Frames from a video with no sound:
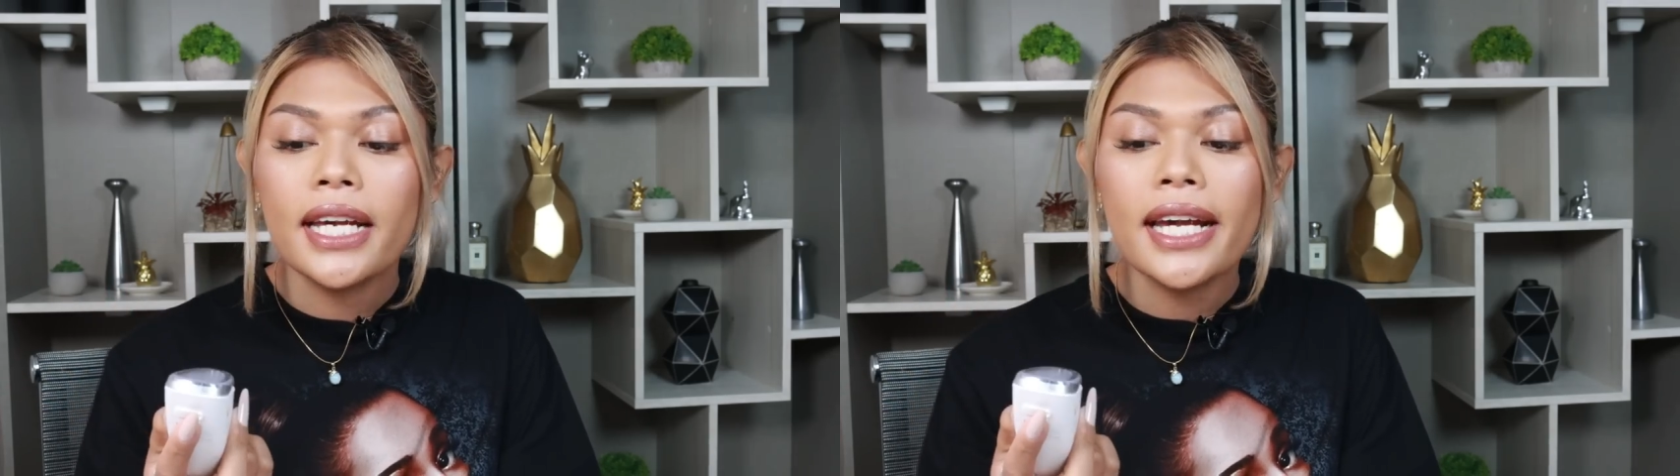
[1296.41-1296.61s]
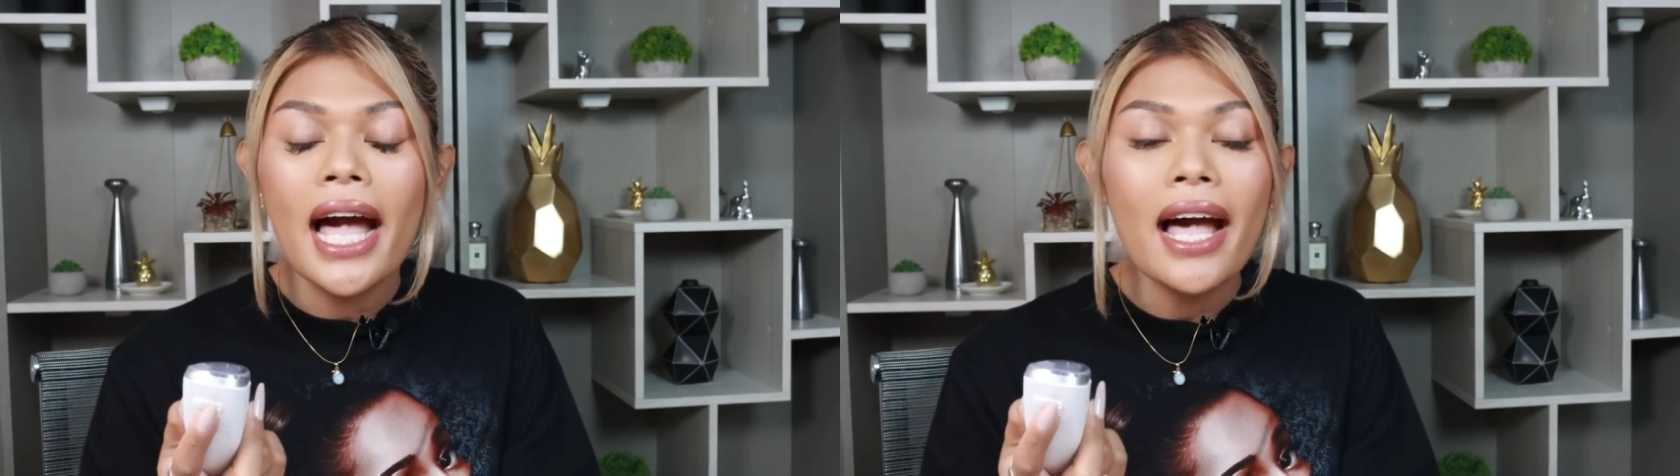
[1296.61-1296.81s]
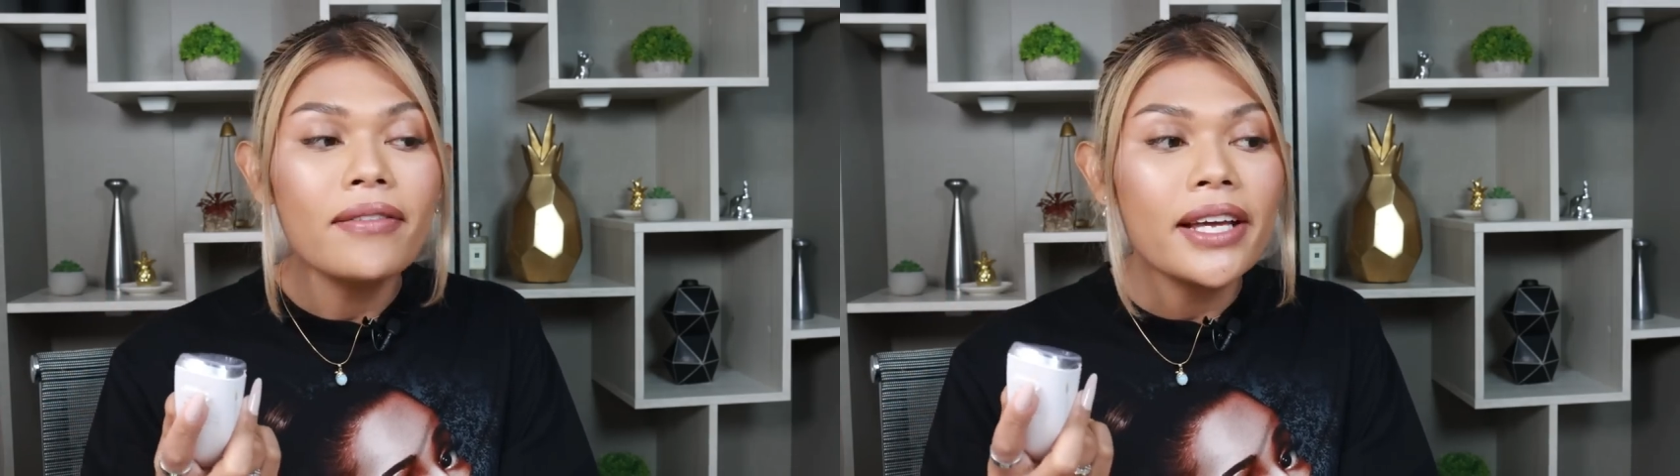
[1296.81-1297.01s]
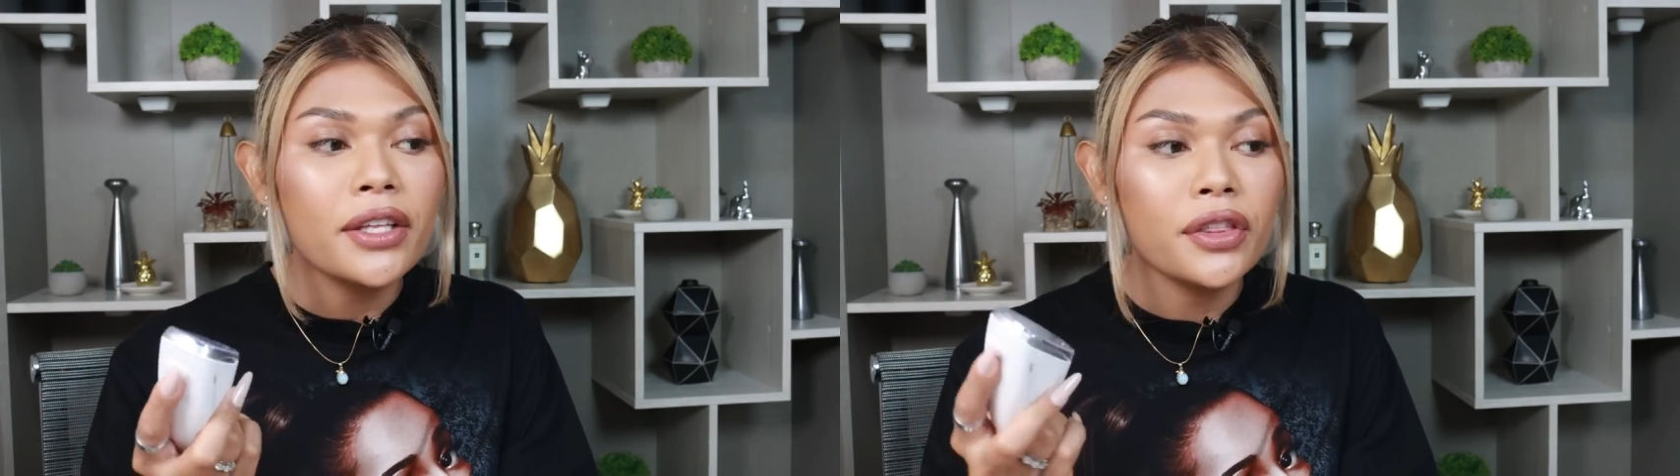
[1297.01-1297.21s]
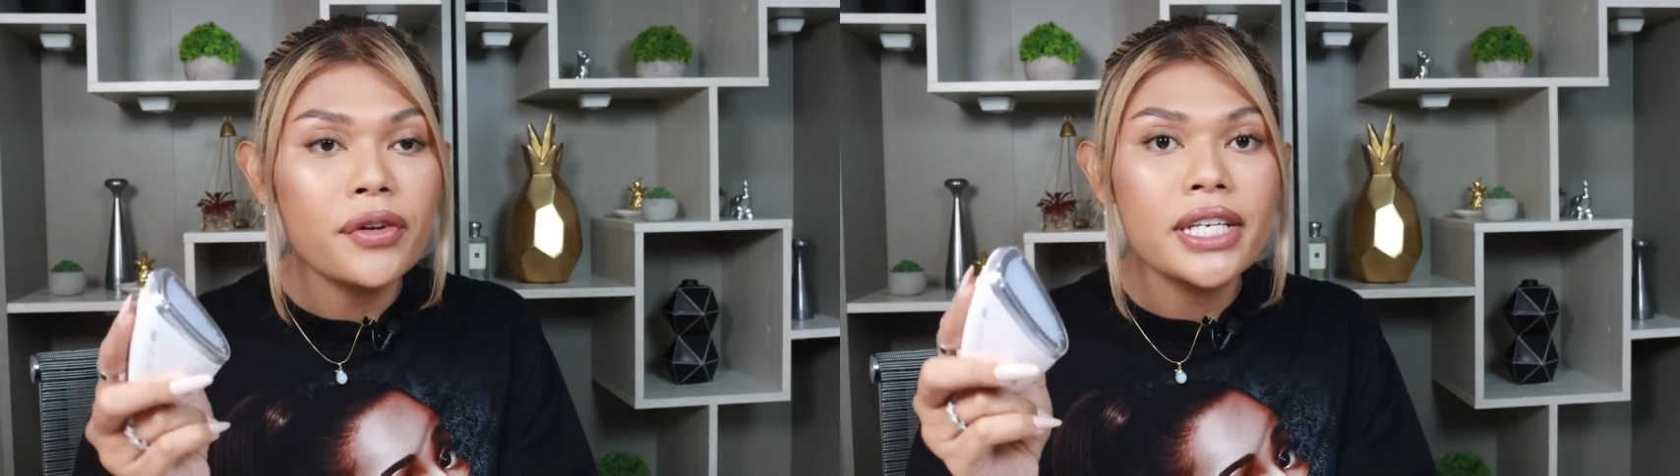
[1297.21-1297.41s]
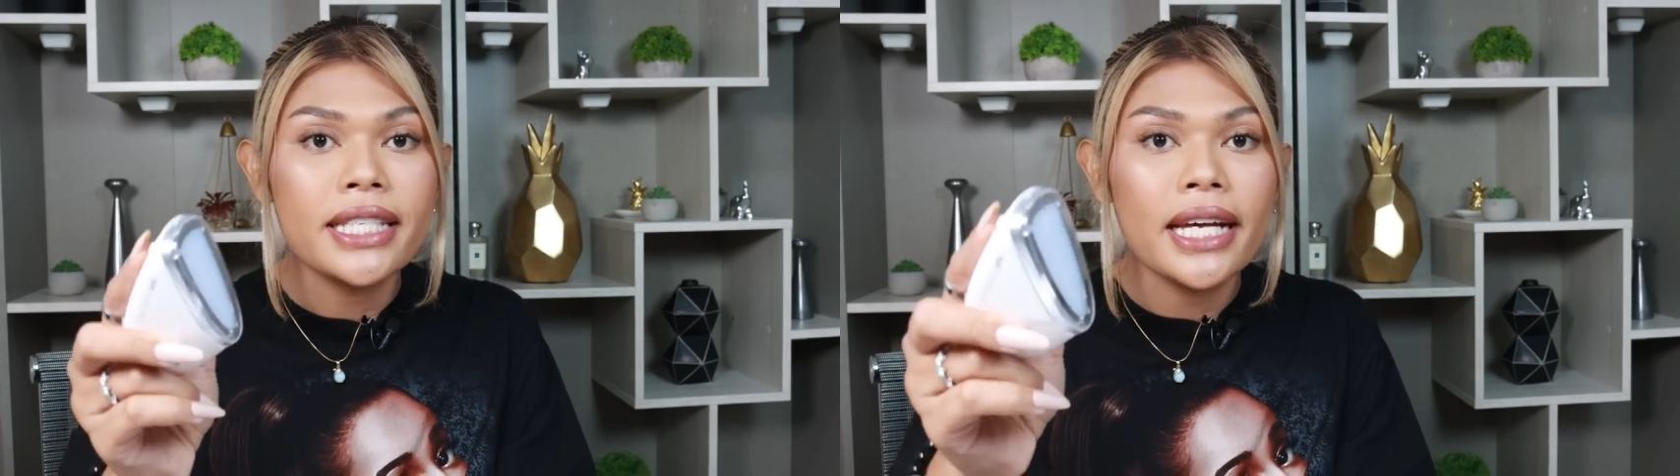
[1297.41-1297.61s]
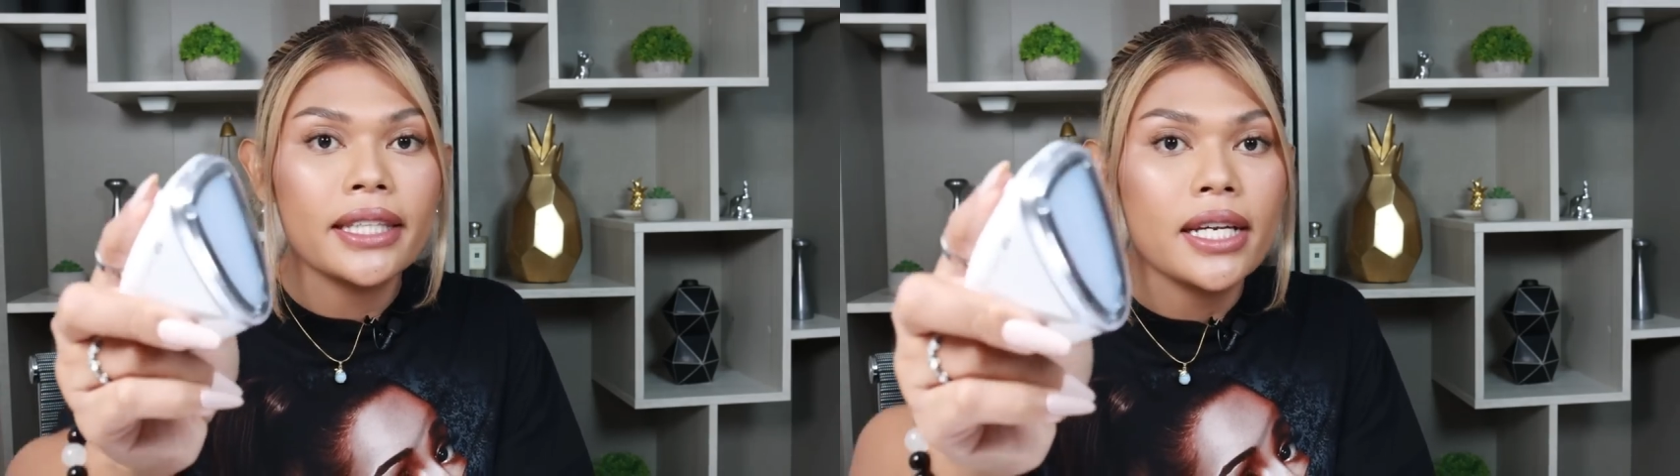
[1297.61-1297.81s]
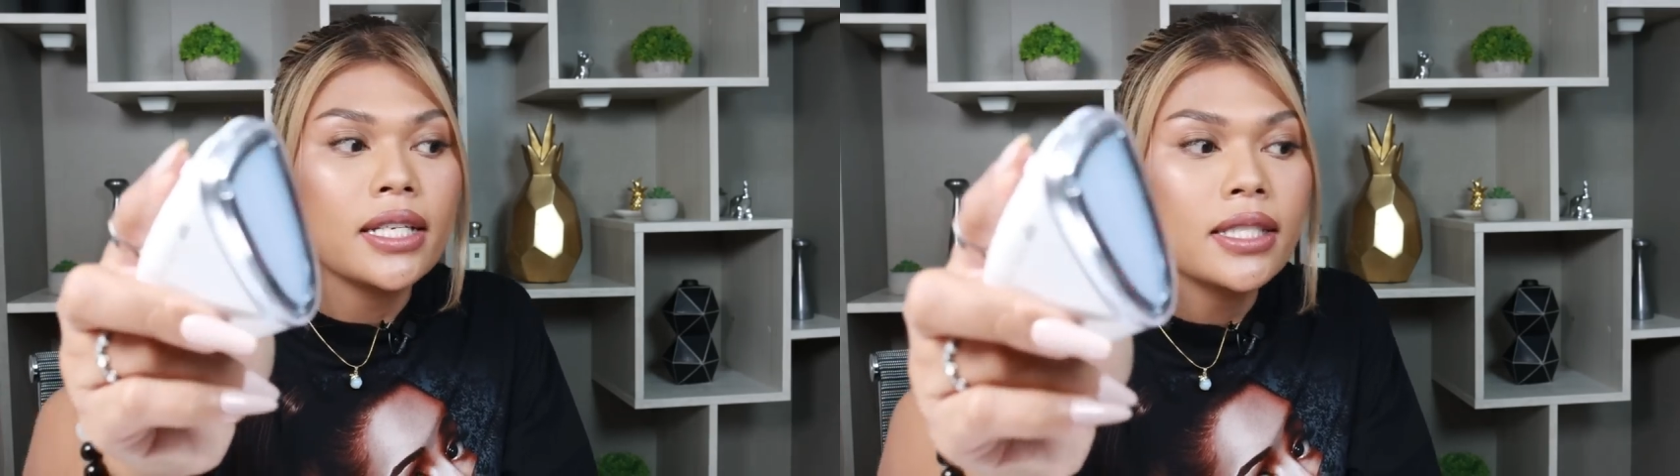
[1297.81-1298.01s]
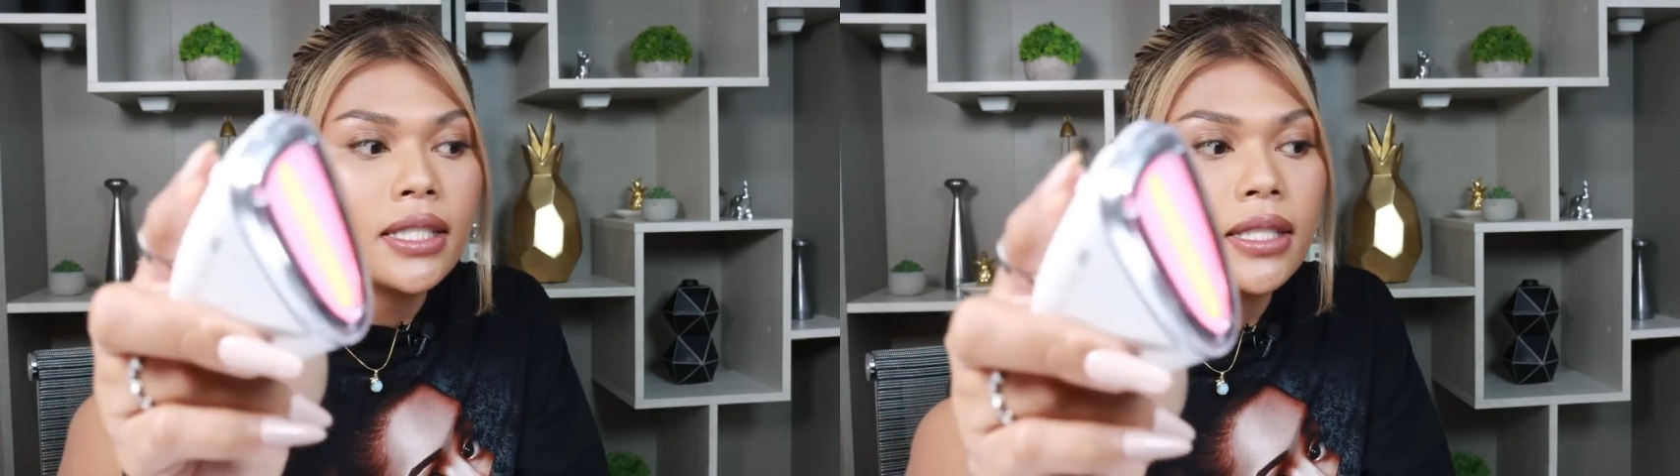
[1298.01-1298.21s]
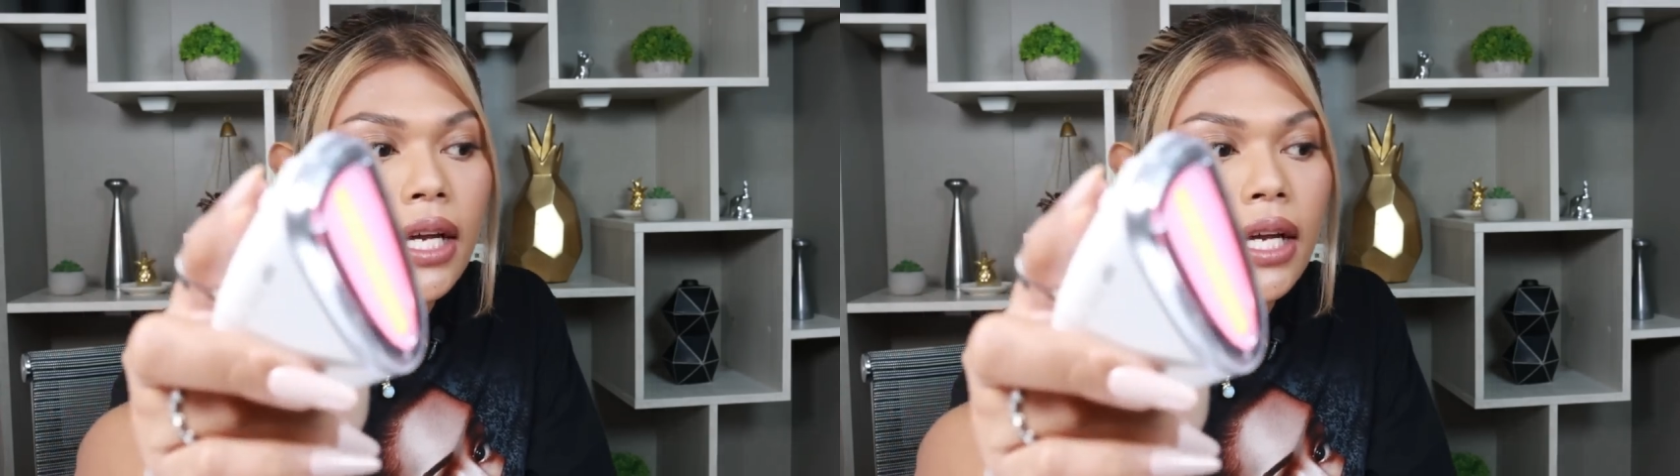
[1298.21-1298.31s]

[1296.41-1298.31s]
They have like 3 settings.